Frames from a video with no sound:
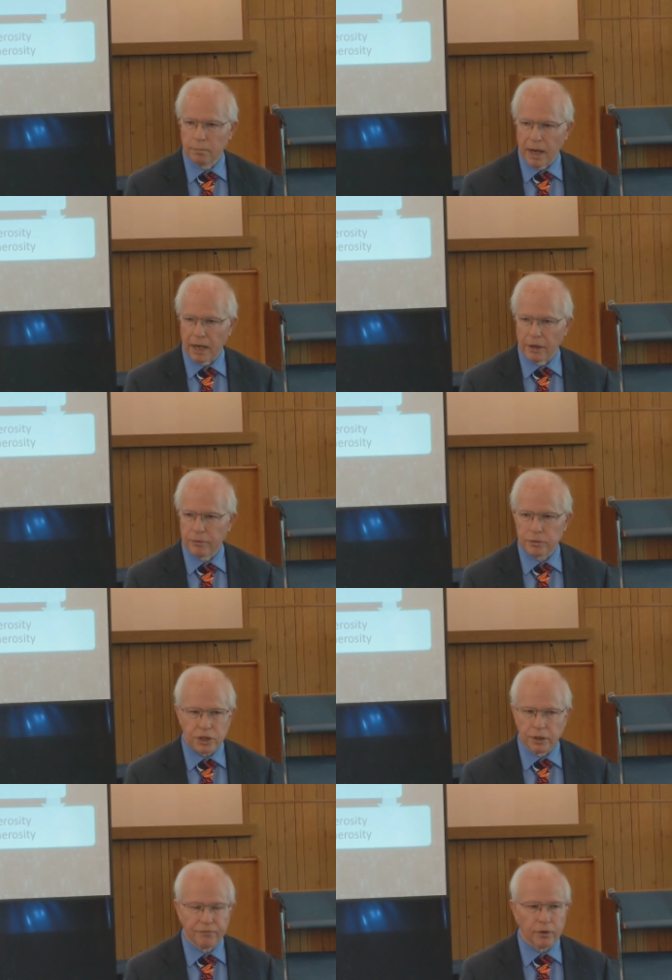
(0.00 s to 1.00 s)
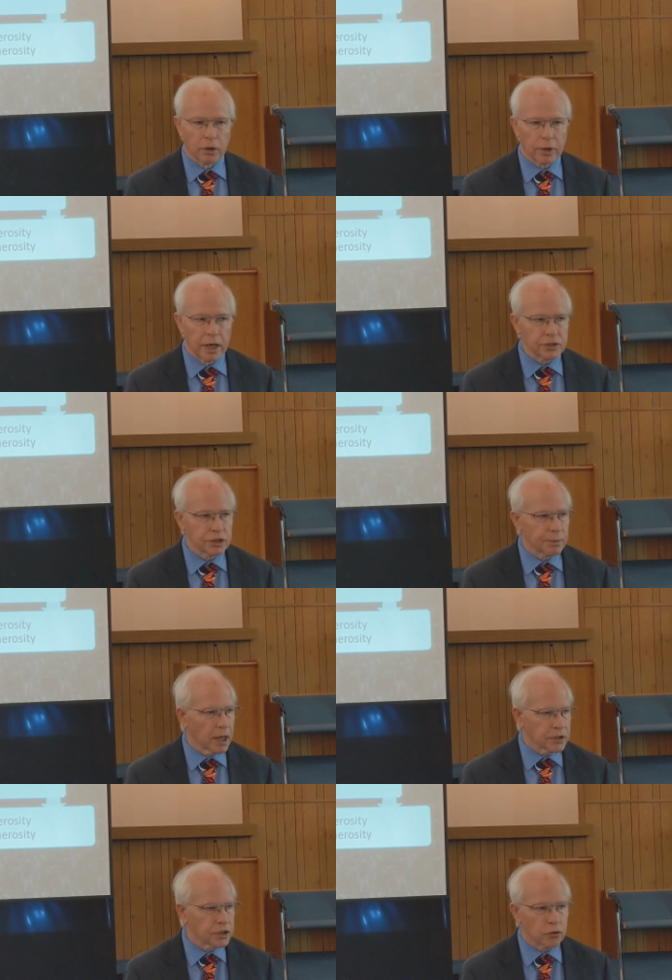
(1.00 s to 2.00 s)
by others in different locations
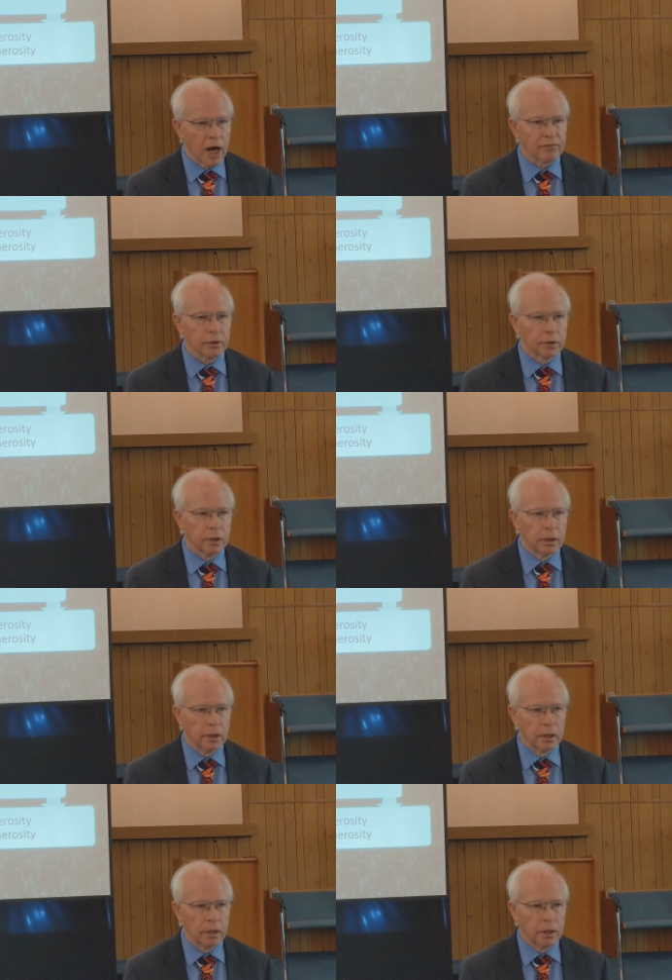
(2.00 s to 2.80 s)
because he traveled.